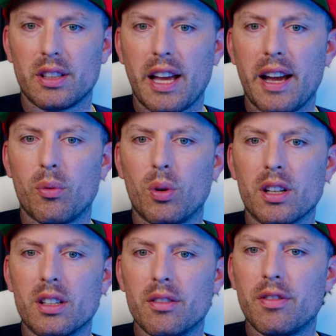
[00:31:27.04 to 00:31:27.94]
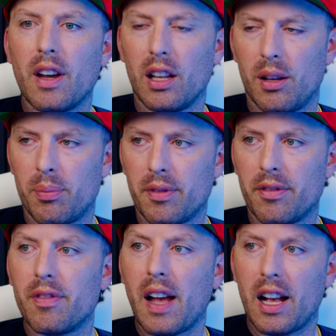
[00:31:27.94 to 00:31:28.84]
that want to develop
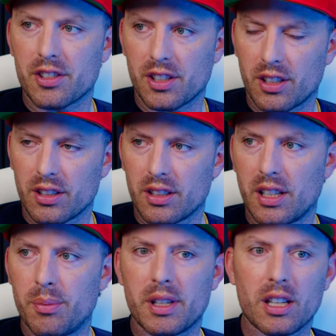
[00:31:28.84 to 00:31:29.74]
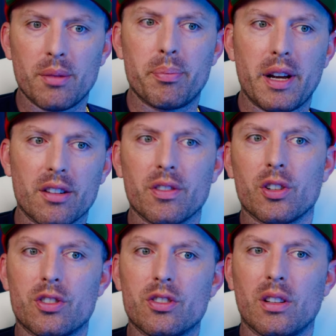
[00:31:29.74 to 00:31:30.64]
faster and become better
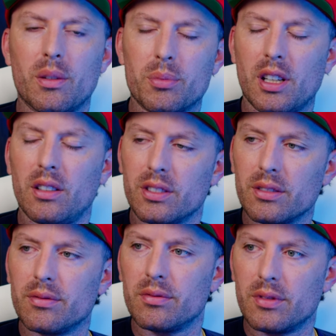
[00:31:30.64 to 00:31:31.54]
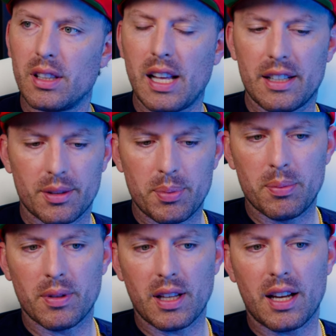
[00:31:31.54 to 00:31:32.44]
versions of themselves. And that's the
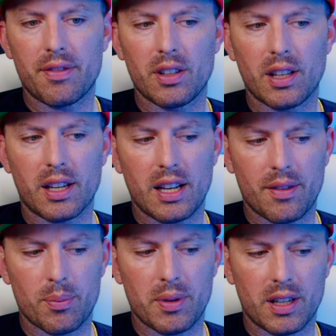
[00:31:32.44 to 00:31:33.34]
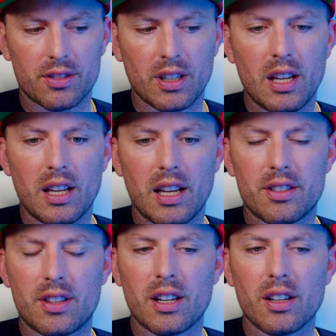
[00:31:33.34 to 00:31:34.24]
people that I feel like can have the biggest,
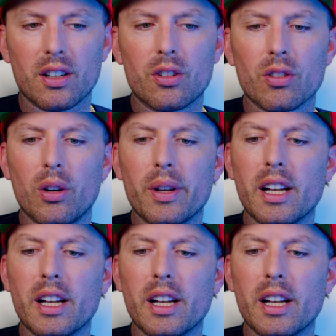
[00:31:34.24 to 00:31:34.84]
as they're growing